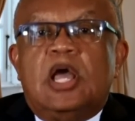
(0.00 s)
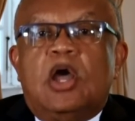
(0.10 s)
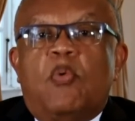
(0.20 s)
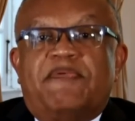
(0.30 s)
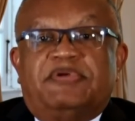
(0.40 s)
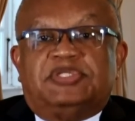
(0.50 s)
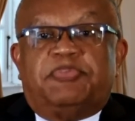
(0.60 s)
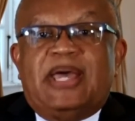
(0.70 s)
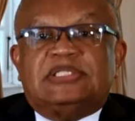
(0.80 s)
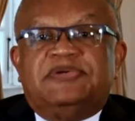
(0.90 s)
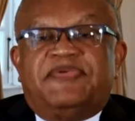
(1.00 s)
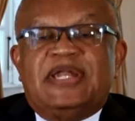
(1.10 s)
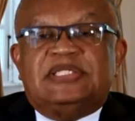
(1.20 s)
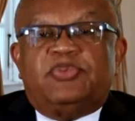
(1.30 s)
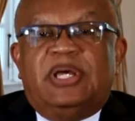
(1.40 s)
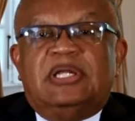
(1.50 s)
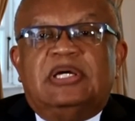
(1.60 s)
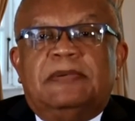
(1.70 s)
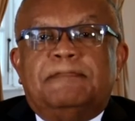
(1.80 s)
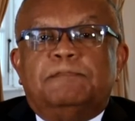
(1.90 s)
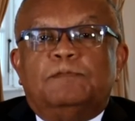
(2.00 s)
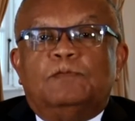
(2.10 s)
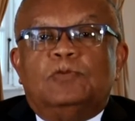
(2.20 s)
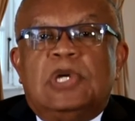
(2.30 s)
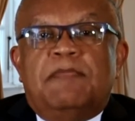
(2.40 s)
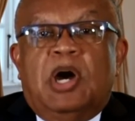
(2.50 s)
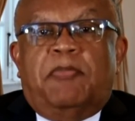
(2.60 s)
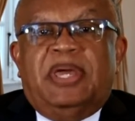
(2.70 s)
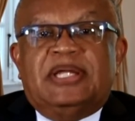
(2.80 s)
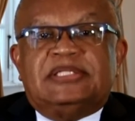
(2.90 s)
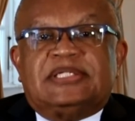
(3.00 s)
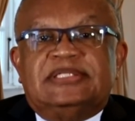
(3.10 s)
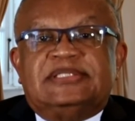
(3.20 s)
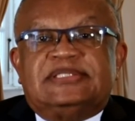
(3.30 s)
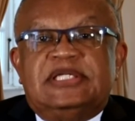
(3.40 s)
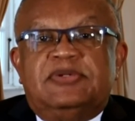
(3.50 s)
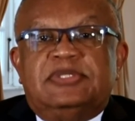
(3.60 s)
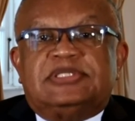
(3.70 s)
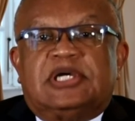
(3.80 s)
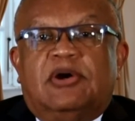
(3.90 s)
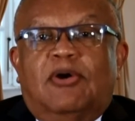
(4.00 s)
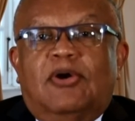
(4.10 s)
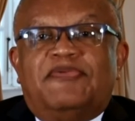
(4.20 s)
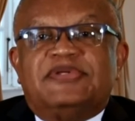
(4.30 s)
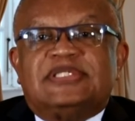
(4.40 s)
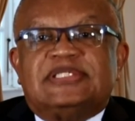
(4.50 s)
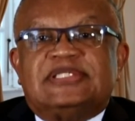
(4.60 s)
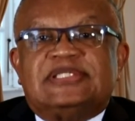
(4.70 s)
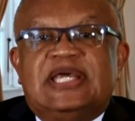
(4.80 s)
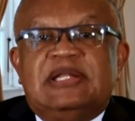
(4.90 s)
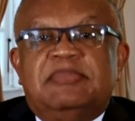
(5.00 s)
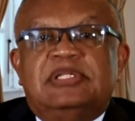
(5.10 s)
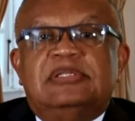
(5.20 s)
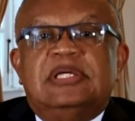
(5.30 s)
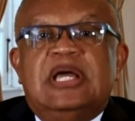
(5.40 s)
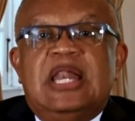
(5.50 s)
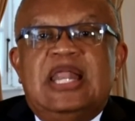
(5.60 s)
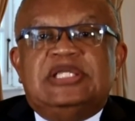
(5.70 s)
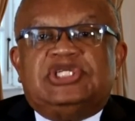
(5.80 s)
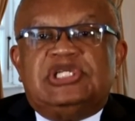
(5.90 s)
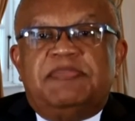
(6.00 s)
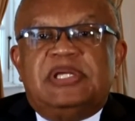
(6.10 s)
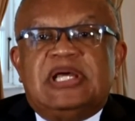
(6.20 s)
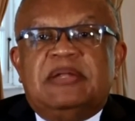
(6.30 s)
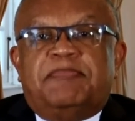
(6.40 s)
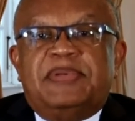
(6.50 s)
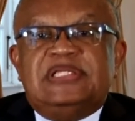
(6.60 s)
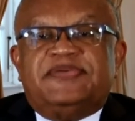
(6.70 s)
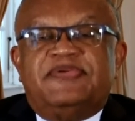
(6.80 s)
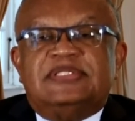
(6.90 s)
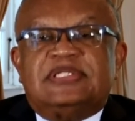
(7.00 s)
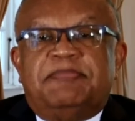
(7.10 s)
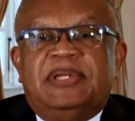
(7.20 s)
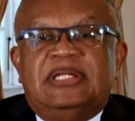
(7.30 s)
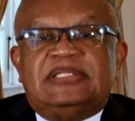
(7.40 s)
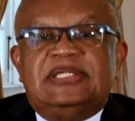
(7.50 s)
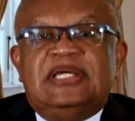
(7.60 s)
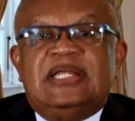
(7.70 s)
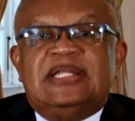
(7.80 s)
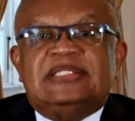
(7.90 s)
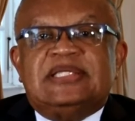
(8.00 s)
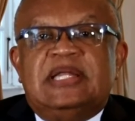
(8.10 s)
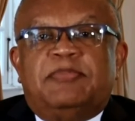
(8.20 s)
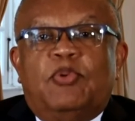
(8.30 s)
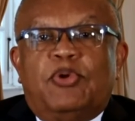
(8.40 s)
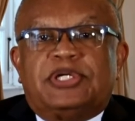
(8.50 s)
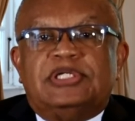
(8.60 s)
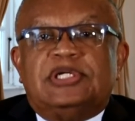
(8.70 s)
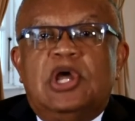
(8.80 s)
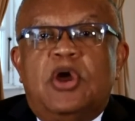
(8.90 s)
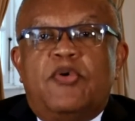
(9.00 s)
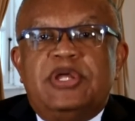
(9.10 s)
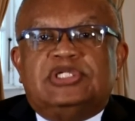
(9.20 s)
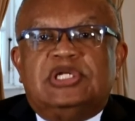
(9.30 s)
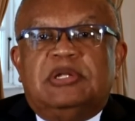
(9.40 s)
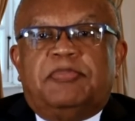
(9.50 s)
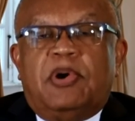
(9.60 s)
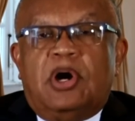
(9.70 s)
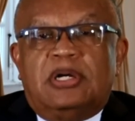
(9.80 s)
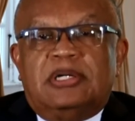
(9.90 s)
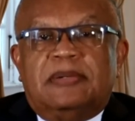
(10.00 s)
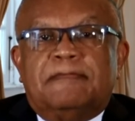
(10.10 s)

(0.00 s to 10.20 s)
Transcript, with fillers: With respect to Venezuela, Barbados continues to call for sustainable, legitimate, and peaceful stability in this important regional partner.